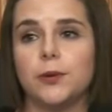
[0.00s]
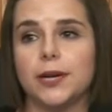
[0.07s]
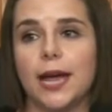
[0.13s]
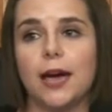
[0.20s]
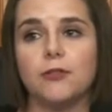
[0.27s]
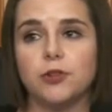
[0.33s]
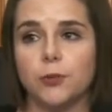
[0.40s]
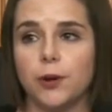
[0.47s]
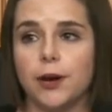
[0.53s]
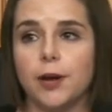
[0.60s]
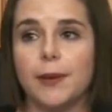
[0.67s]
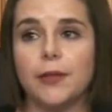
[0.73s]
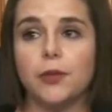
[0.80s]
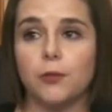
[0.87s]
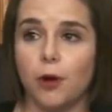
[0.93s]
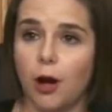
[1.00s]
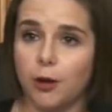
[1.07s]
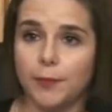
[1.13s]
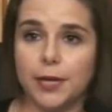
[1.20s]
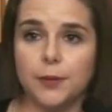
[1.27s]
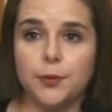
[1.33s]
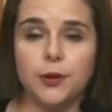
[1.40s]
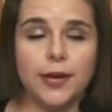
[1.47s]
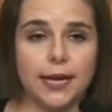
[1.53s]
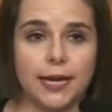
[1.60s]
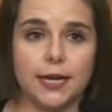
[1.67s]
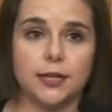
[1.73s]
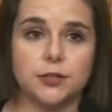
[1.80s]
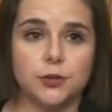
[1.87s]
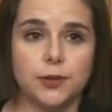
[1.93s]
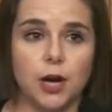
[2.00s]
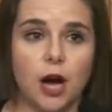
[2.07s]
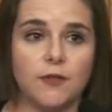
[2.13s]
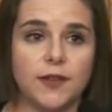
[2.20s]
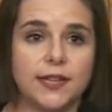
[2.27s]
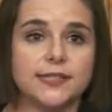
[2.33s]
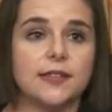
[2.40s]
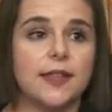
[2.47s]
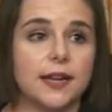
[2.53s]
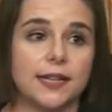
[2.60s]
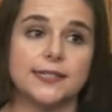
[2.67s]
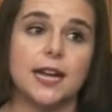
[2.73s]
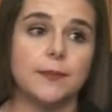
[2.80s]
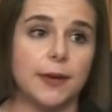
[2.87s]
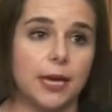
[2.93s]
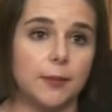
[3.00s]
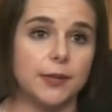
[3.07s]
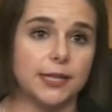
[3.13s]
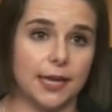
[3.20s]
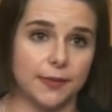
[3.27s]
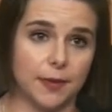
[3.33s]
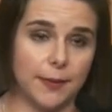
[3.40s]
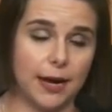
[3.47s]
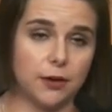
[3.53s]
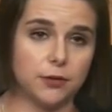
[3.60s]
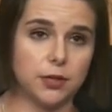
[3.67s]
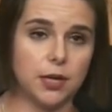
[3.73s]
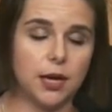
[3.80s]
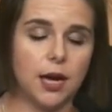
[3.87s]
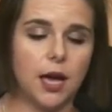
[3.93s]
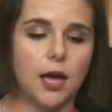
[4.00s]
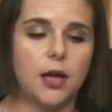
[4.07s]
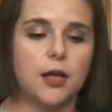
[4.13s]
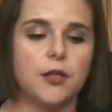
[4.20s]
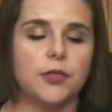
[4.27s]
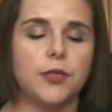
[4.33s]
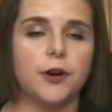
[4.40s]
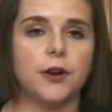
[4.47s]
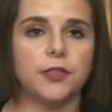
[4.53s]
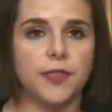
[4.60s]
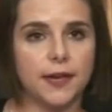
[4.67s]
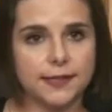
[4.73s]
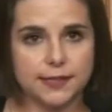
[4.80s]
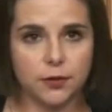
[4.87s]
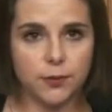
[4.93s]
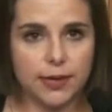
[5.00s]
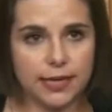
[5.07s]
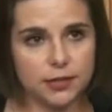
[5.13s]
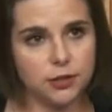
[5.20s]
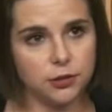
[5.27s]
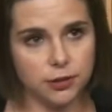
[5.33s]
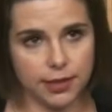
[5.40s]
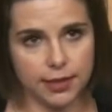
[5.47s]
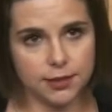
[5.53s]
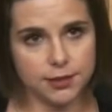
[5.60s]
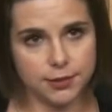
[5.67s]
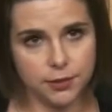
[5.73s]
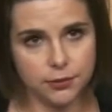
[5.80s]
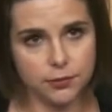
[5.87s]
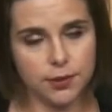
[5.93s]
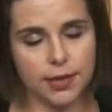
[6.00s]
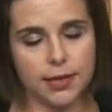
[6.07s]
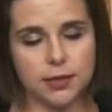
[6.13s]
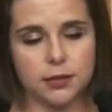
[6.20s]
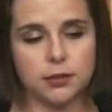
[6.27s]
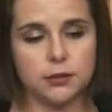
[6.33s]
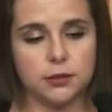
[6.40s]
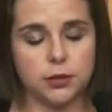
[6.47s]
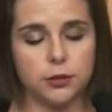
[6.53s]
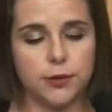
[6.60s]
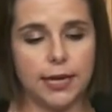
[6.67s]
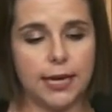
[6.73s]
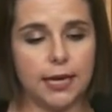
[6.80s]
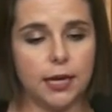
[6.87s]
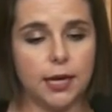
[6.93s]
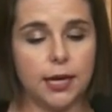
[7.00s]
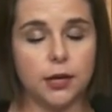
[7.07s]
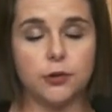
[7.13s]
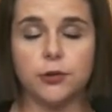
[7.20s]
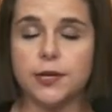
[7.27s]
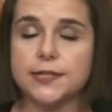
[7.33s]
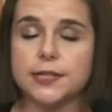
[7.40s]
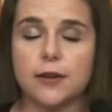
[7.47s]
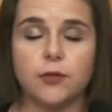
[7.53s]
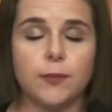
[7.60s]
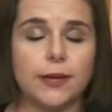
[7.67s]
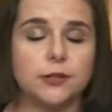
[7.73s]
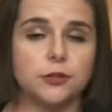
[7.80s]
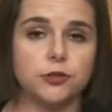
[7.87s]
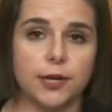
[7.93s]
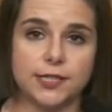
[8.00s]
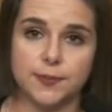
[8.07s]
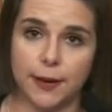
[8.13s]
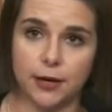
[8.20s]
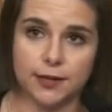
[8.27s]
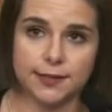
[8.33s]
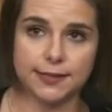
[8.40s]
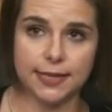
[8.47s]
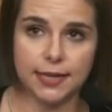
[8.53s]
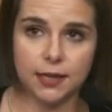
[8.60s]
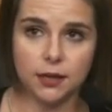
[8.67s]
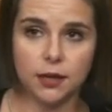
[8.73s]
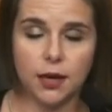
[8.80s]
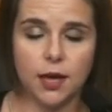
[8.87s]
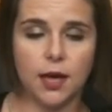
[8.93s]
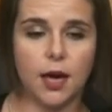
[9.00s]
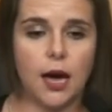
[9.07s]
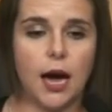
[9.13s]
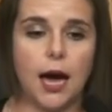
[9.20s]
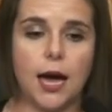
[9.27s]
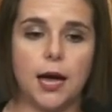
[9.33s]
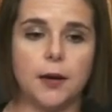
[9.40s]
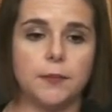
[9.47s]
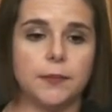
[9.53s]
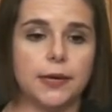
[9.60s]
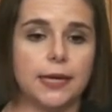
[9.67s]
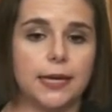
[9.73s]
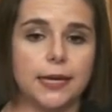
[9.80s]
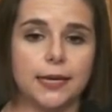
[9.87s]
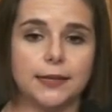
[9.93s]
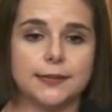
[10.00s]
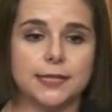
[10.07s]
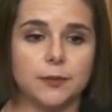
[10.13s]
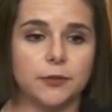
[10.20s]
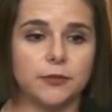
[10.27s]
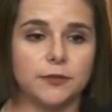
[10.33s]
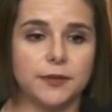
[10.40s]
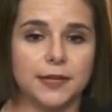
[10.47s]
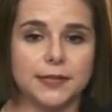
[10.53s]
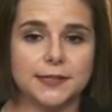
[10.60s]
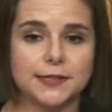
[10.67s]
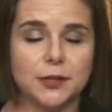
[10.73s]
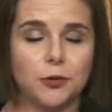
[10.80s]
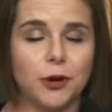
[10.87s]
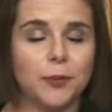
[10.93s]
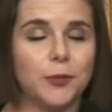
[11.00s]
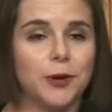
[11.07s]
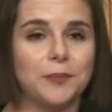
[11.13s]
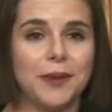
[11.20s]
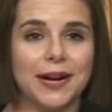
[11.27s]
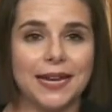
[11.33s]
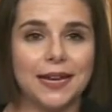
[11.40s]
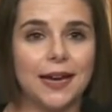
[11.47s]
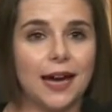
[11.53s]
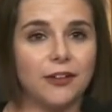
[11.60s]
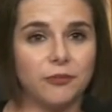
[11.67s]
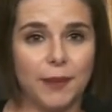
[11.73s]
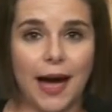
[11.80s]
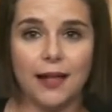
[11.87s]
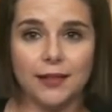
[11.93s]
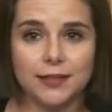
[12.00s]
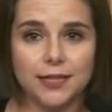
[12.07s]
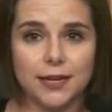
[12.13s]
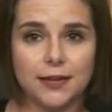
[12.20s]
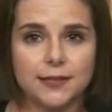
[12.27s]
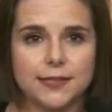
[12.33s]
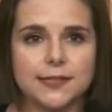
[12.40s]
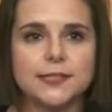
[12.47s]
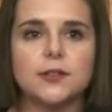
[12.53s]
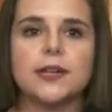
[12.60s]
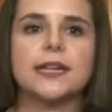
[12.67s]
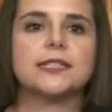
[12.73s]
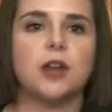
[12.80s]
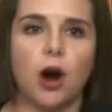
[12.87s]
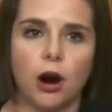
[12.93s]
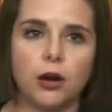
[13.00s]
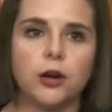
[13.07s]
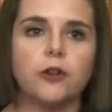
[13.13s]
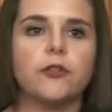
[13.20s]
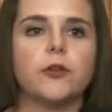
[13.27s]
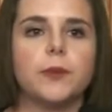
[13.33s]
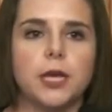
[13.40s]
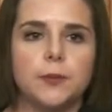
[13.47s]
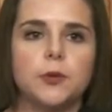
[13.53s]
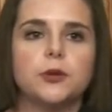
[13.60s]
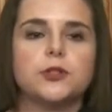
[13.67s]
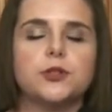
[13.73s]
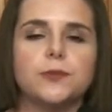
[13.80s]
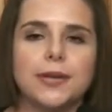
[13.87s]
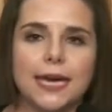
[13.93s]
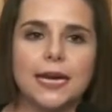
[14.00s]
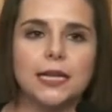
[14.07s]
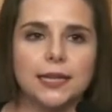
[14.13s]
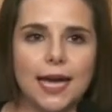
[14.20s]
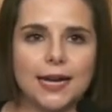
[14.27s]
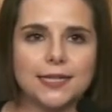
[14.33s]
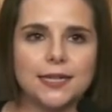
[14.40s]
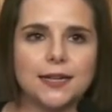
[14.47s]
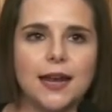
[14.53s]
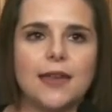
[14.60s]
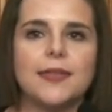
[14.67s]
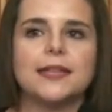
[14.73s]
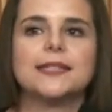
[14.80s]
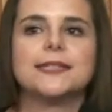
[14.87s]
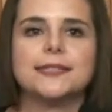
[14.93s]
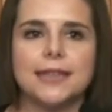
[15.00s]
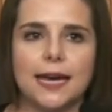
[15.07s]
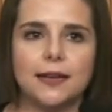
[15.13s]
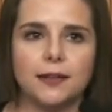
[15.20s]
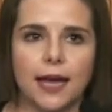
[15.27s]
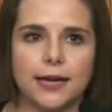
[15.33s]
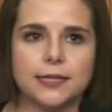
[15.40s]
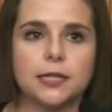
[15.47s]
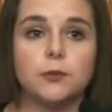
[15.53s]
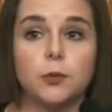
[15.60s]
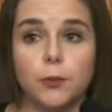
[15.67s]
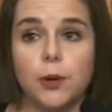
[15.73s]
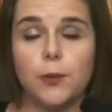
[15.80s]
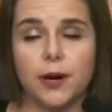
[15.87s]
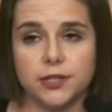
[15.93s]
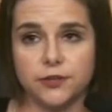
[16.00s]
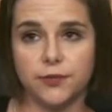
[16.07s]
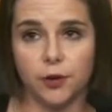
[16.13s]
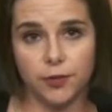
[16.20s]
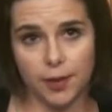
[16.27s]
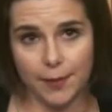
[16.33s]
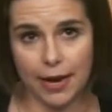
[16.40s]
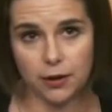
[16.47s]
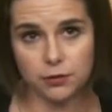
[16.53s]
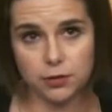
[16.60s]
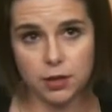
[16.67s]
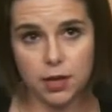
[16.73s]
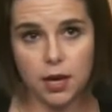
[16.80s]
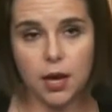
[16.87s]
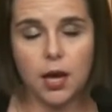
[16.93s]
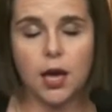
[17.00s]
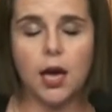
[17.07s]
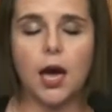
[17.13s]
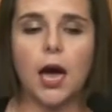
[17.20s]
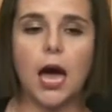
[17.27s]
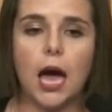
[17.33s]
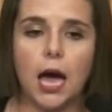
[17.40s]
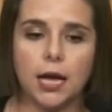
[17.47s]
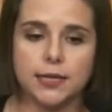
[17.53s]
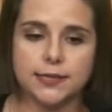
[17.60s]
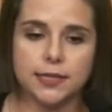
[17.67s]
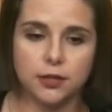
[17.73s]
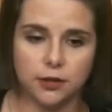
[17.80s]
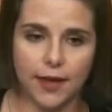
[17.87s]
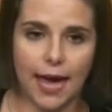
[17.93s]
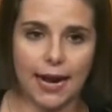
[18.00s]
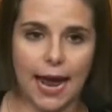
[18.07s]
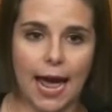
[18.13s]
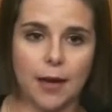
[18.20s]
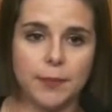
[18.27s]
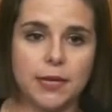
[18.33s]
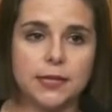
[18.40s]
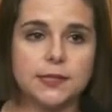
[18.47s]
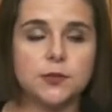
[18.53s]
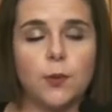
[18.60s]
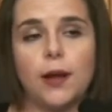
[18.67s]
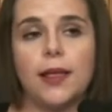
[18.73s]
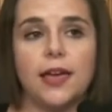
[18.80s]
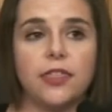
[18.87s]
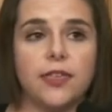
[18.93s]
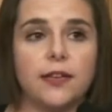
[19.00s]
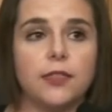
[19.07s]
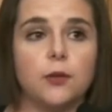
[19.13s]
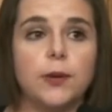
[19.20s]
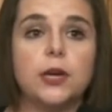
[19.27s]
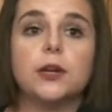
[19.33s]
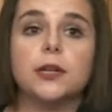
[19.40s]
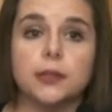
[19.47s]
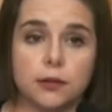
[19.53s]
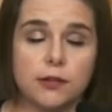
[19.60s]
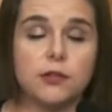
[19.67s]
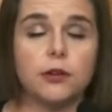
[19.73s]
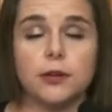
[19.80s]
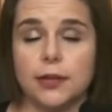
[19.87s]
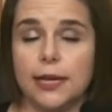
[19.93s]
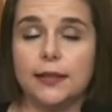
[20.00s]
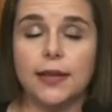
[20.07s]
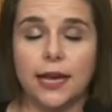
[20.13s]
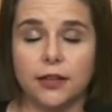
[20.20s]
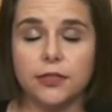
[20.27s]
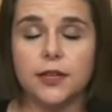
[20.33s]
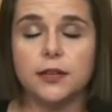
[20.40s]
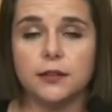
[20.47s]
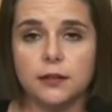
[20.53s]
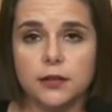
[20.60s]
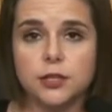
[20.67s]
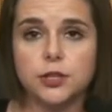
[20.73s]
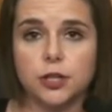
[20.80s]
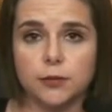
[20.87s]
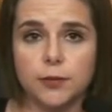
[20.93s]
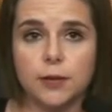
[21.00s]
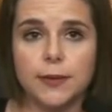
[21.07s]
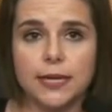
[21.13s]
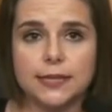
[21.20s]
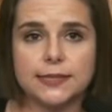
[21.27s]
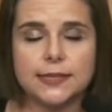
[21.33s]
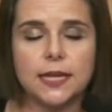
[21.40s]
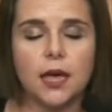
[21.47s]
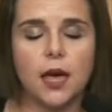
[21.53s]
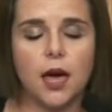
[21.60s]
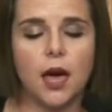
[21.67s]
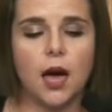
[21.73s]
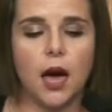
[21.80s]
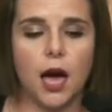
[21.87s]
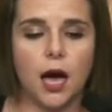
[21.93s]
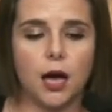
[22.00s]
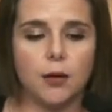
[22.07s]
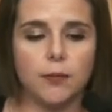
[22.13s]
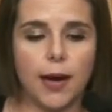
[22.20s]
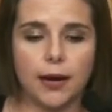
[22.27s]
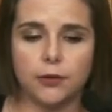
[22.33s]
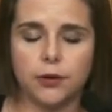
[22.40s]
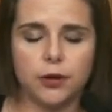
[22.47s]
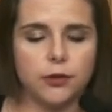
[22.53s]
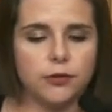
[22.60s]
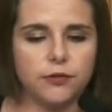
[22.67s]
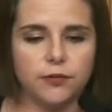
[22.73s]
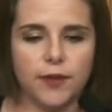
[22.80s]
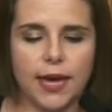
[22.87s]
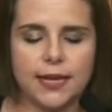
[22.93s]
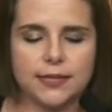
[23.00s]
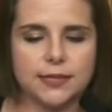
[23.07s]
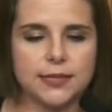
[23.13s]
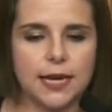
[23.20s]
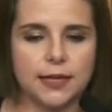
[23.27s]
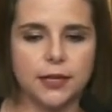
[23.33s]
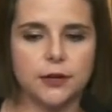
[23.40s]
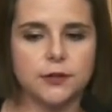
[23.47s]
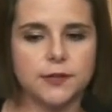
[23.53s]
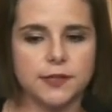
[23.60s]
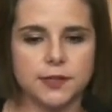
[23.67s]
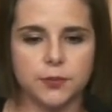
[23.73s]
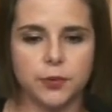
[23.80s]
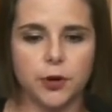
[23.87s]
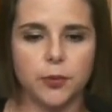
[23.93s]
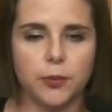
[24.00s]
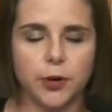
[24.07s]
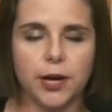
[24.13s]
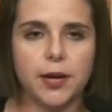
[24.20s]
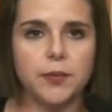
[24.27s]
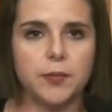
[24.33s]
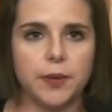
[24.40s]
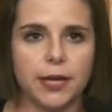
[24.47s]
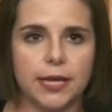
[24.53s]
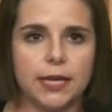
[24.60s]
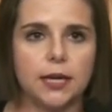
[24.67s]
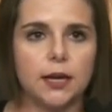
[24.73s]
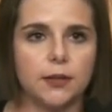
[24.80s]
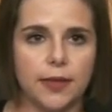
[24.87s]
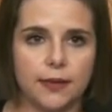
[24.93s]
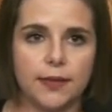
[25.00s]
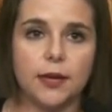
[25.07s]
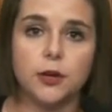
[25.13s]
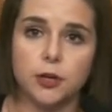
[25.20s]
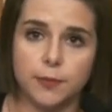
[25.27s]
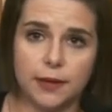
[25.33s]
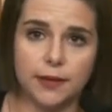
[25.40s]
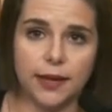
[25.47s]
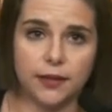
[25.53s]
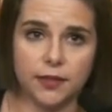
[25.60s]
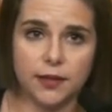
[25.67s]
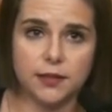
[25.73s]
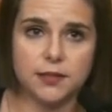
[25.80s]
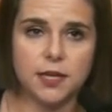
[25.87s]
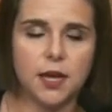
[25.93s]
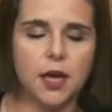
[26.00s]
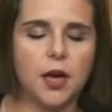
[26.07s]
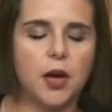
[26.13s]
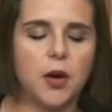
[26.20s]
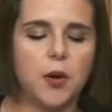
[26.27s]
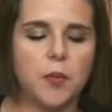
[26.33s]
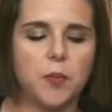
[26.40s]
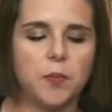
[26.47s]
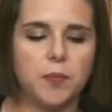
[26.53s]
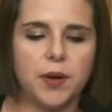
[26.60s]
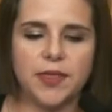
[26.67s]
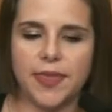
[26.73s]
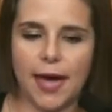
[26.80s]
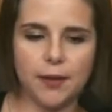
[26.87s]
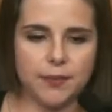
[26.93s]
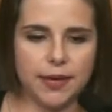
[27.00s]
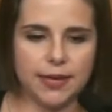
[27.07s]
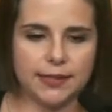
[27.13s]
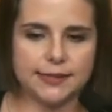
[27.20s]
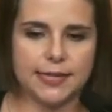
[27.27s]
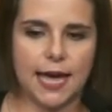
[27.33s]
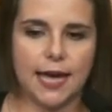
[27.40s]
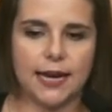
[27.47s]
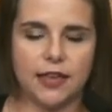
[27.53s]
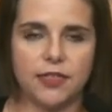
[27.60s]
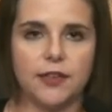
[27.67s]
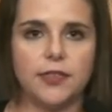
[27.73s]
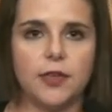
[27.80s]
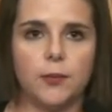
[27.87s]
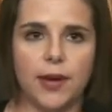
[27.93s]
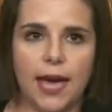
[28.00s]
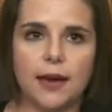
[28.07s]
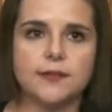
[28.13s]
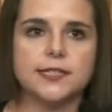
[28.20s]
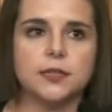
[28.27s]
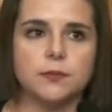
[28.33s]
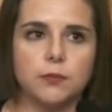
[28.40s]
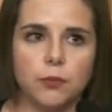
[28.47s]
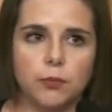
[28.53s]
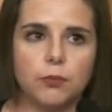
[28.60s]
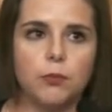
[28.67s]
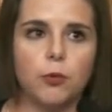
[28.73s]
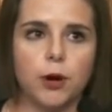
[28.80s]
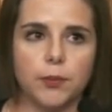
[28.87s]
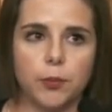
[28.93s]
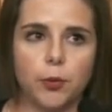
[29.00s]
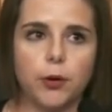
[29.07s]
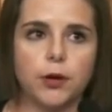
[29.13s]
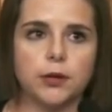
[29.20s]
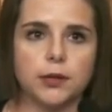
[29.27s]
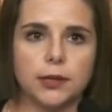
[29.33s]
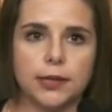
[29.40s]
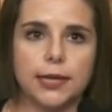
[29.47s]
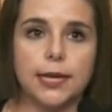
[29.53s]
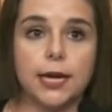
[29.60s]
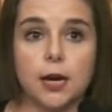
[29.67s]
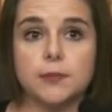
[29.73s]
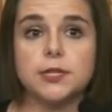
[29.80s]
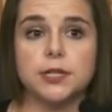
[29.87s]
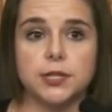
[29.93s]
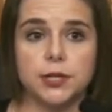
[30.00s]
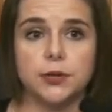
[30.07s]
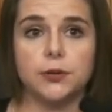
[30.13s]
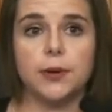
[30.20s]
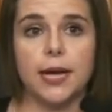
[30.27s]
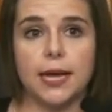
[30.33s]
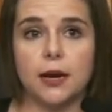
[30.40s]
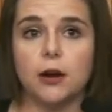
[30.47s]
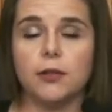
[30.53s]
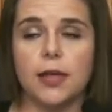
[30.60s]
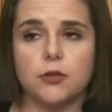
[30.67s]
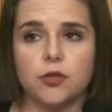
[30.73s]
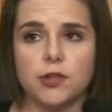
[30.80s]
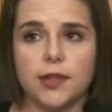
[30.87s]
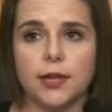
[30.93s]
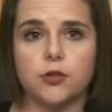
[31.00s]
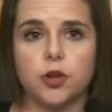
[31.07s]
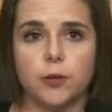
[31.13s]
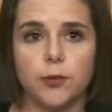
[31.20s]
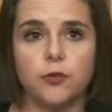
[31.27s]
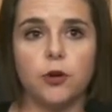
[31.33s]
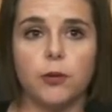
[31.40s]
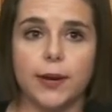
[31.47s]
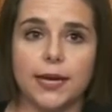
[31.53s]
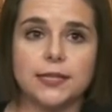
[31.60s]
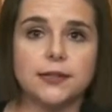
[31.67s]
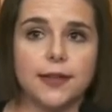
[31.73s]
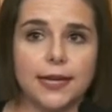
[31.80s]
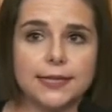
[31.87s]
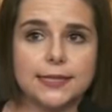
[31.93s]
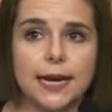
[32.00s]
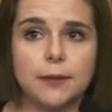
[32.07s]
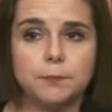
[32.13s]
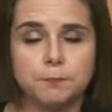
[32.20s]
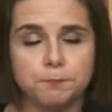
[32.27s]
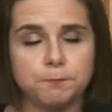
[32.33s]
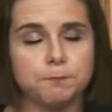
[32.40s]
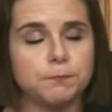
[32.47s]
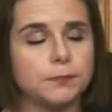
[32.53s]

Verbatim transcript: wouldn't have to worry about the wrong people getting into an office and then us not being able to get them out. There are things that we need to look into, including increased governmental transparency, um, getting some of this corporate money out of politics so that it's harder for people to get elected and then stay elected when we want to vote them out. Until that happens, while I think that we could certainly lengthen the term limits, um, I don't know if 8 to 10 years is appropriate, but they, they could be lengthened. But that being said, I think that we have some more important cleaning up to do in our legislature before we get to that step.